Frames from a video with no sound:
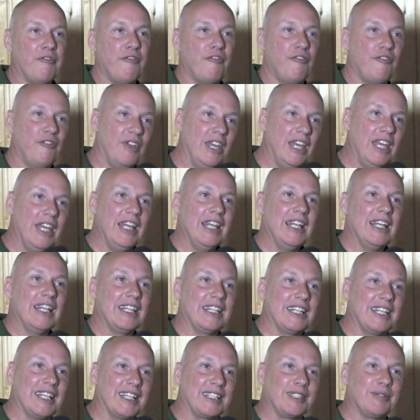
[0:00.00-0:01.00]

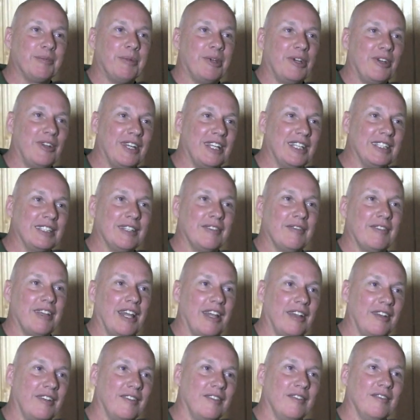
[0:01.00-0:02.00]
feeling the experience of
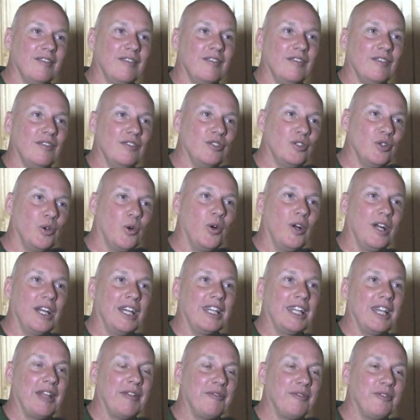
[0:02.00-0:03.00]
that joy
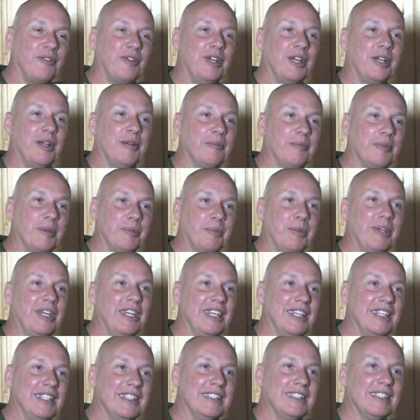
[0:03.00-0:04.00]
and that freedom and
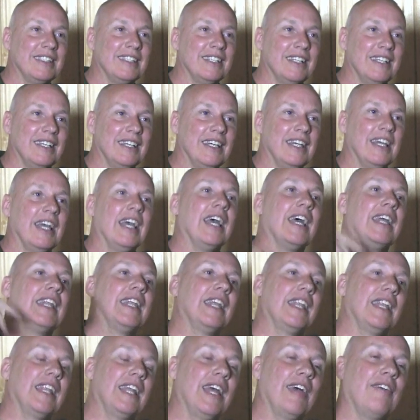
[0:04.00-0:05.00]
peace, and
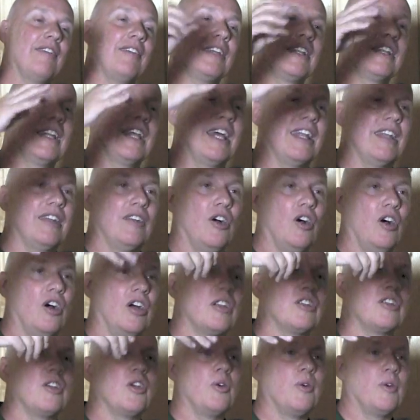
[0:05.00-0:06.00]
then having that
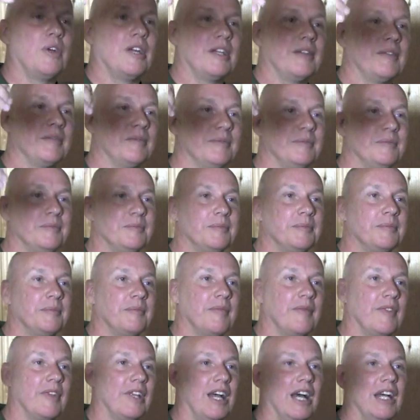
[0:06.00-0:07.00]
ongoing
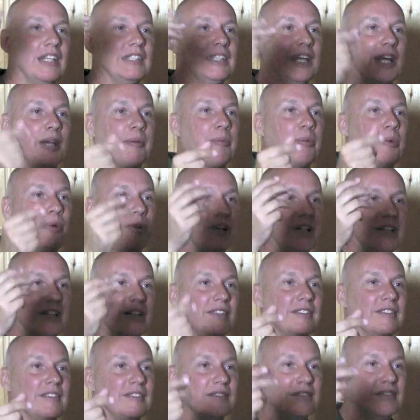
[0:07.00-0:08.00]
contact point
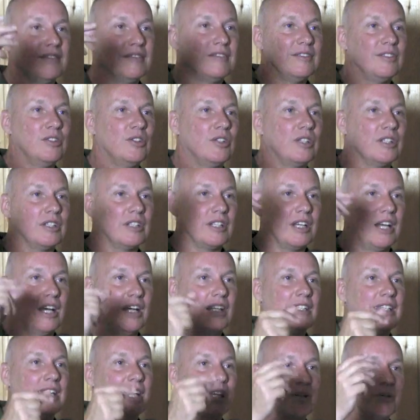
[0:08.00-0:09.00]
you can
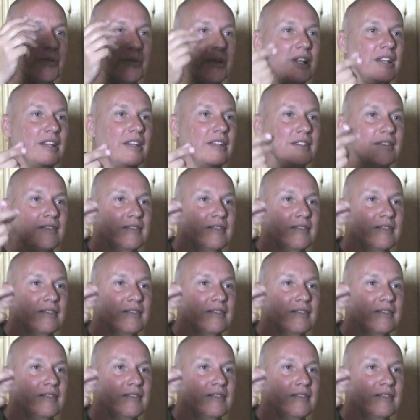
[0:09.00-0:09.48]
contact with.